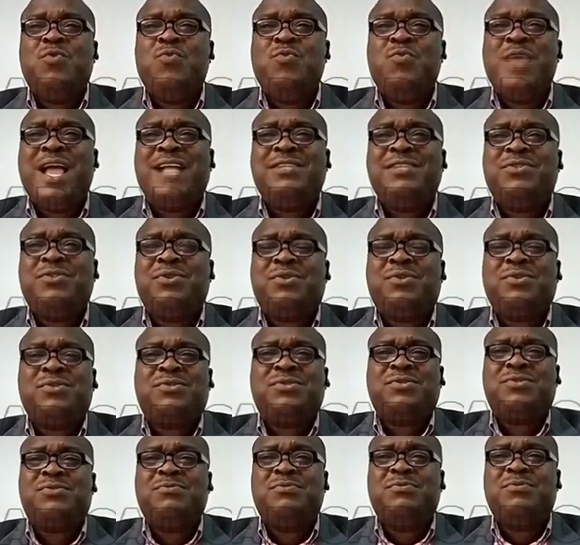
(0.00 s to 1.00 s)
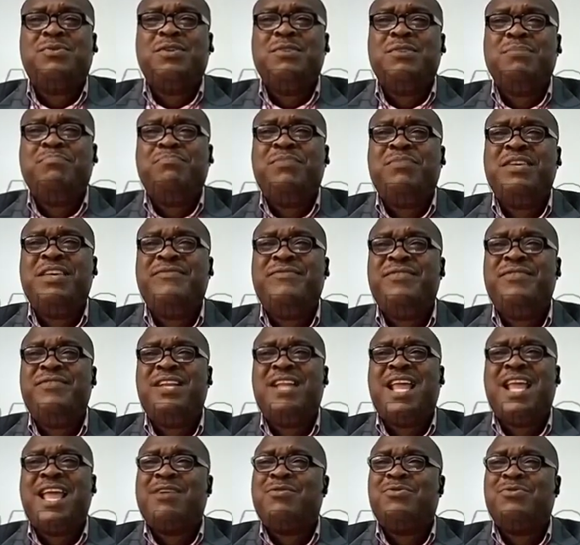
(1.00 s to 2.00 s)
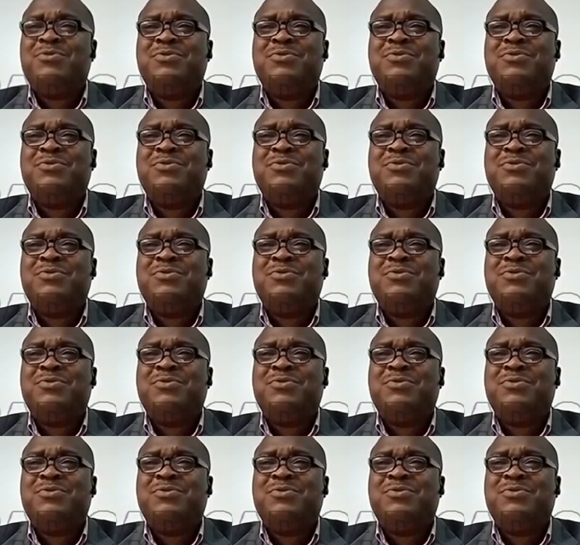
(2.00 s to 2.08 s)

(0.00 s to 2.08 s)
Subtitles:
we are just behaving like